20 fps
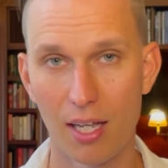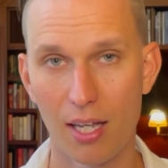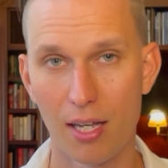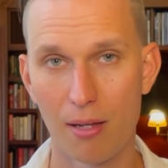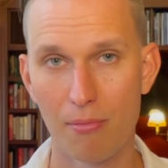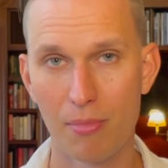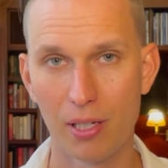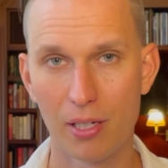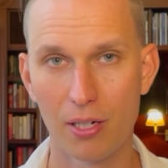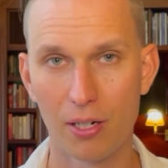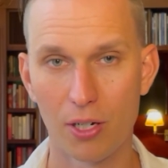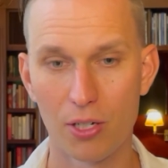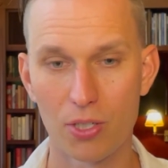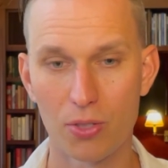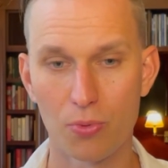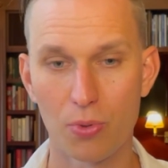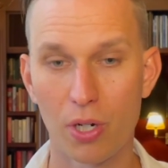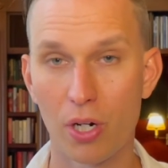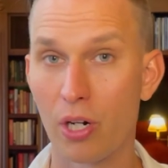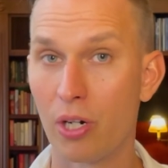Because
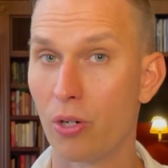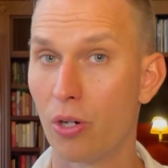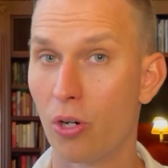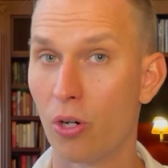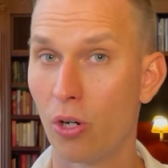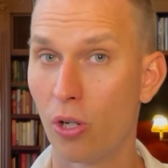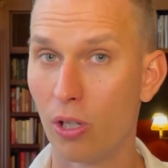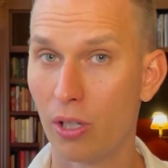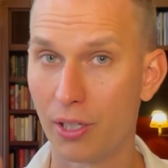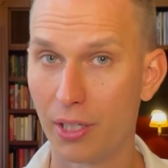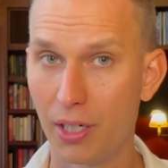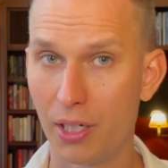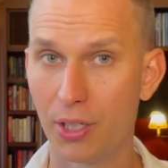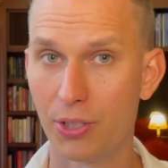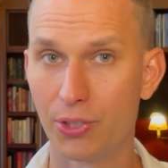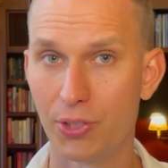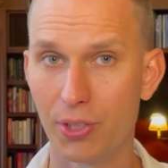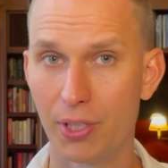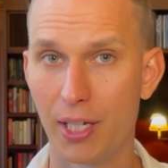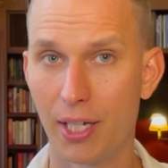we are all here
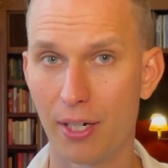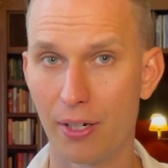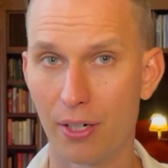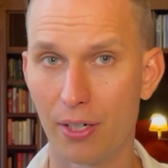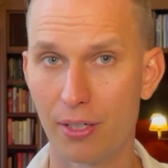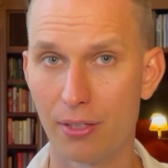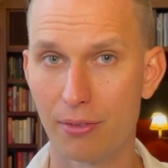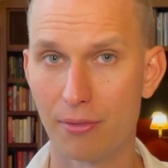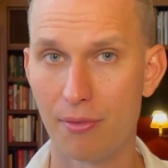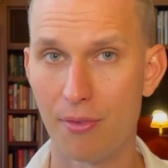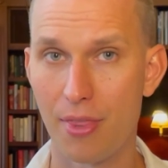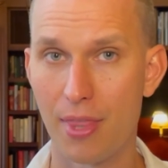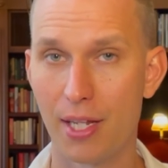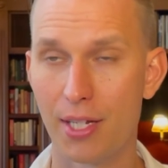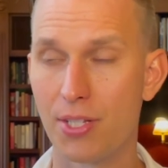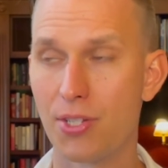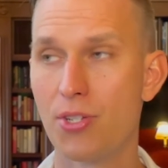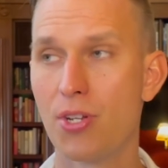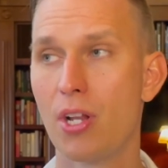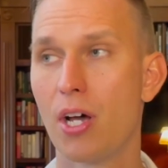together.
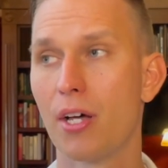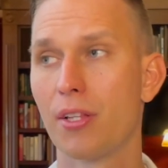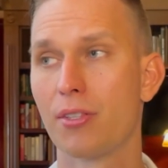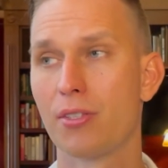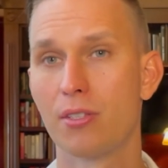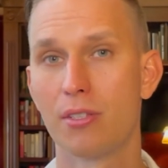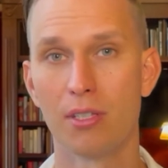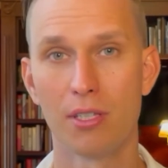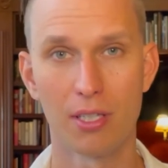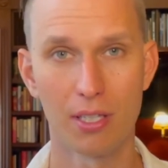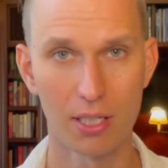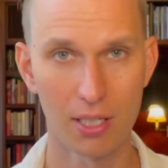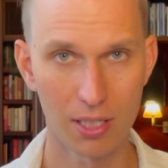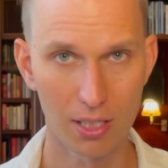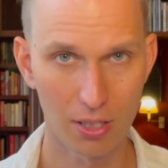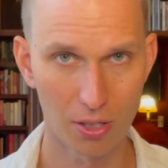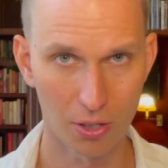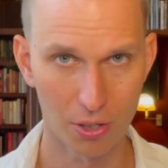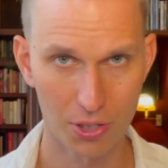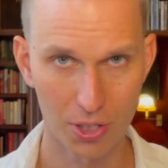There's not he
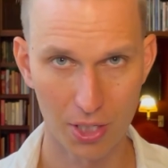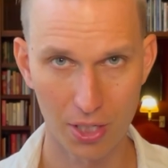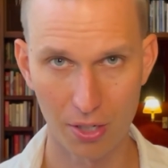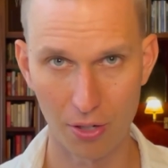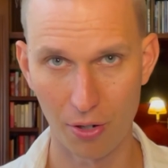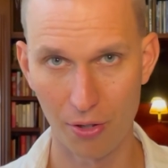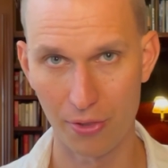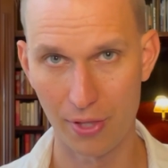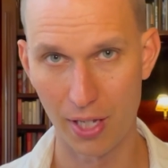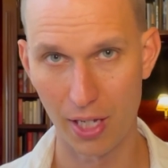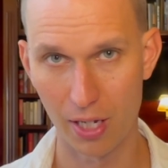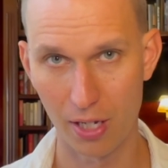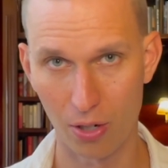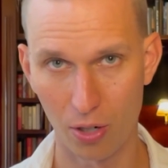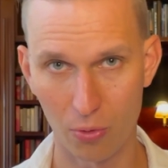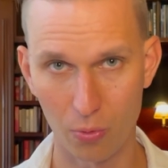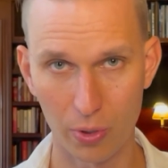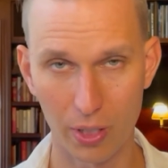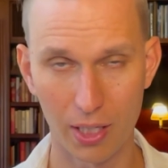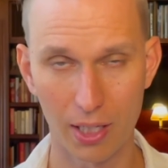or she or they or
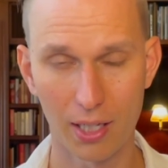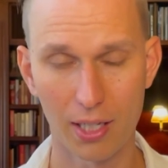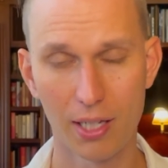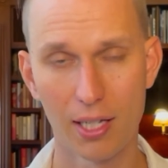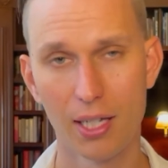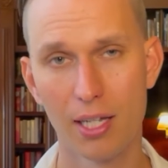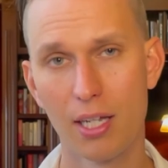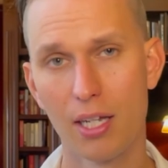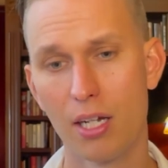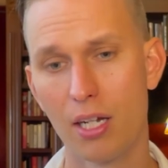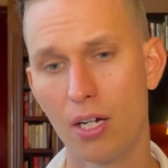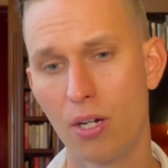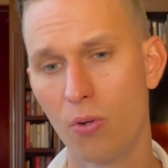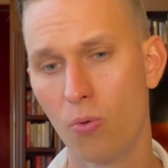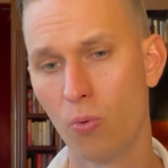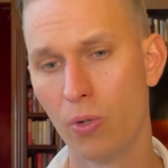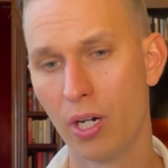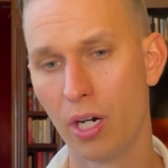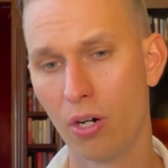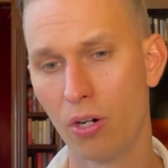we.
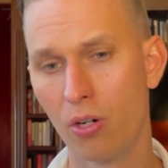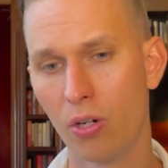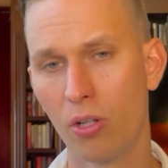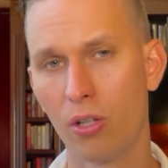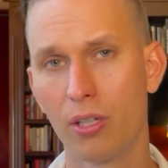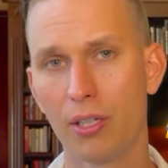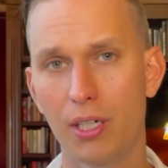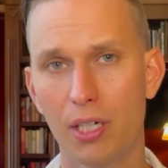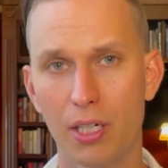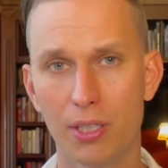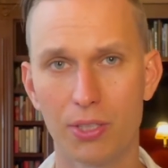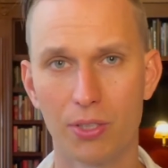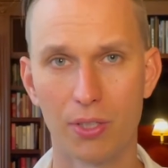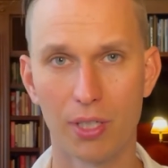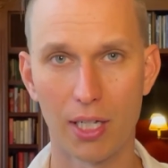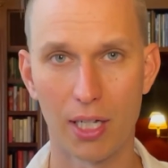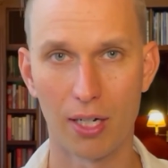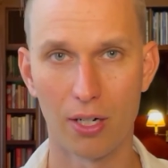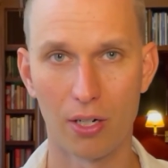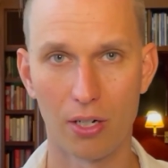We are all here
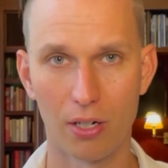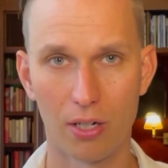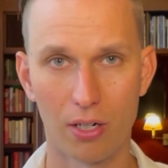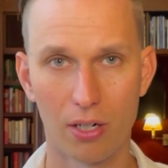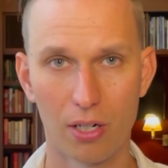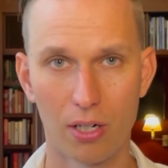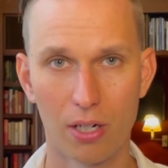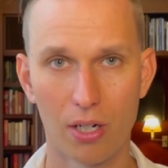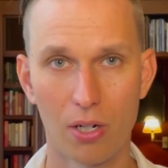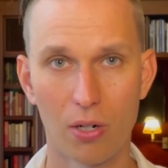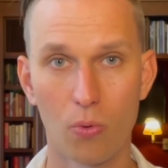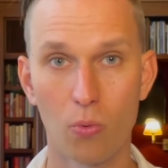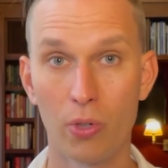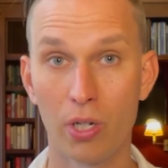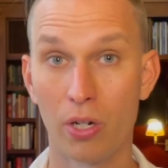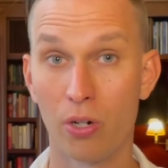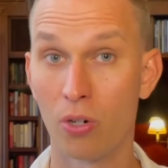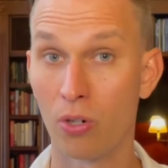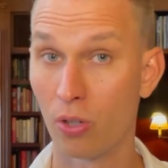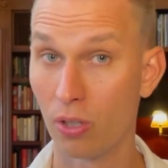together. We
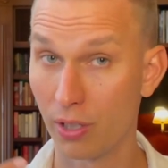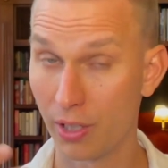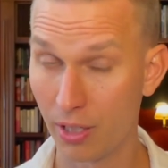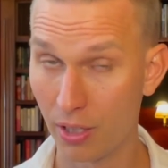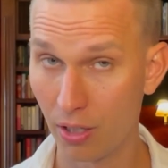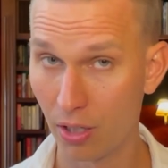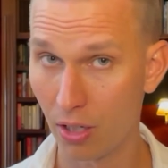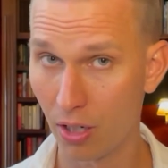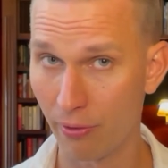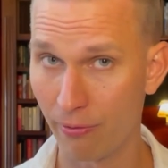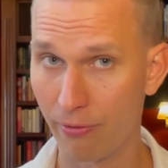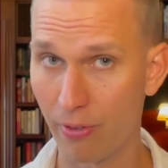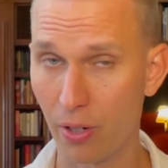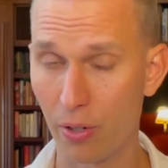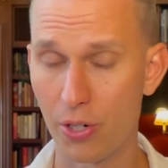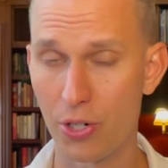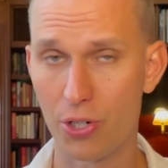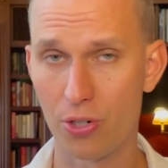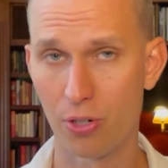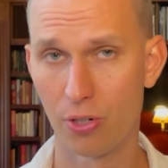are all here a
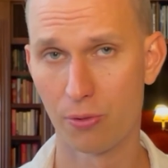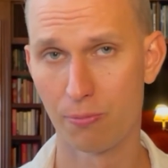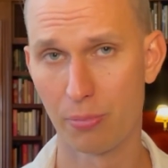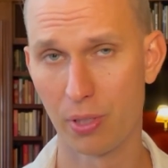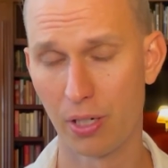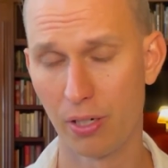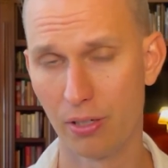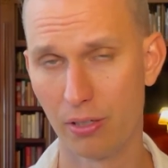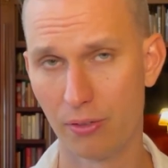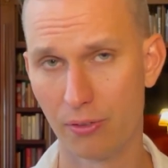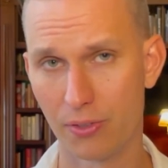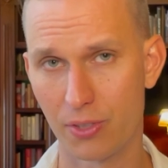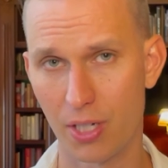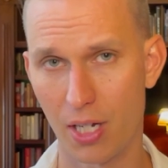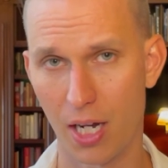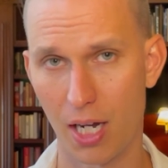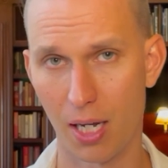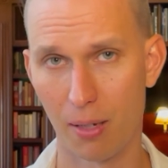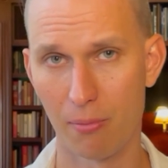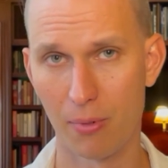very short period of
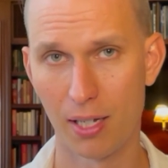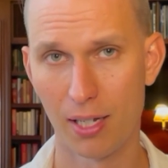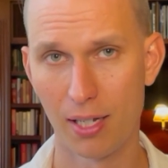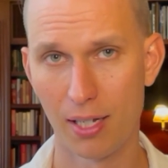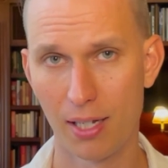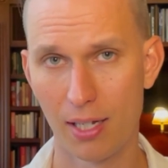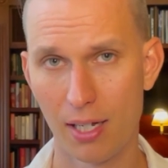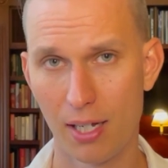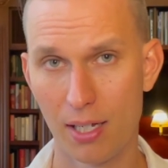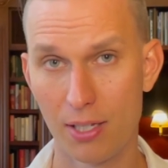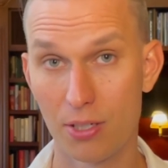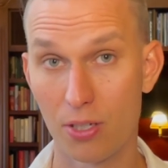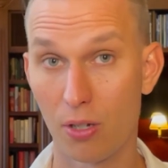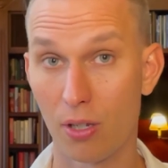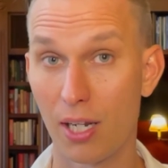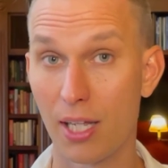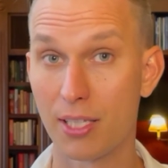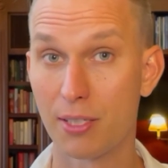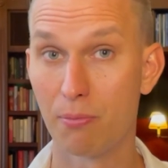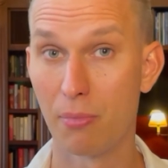time. So
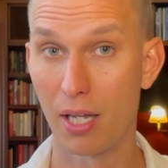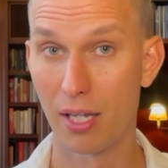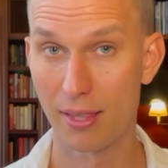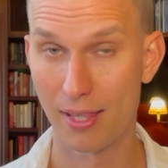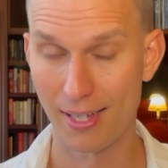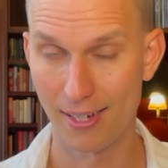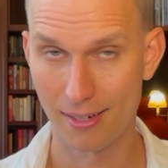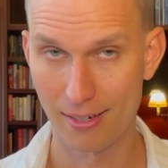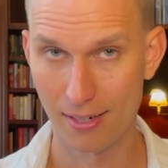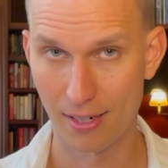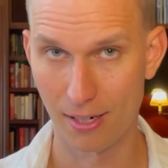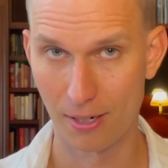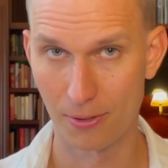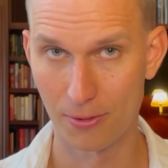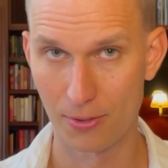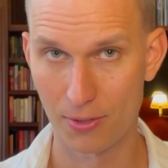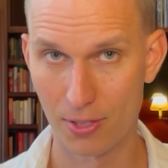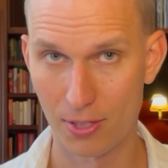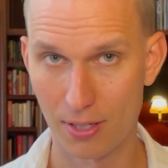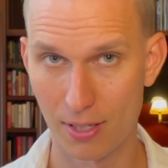let's make that
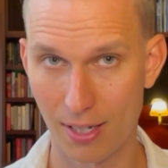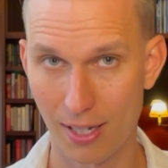count.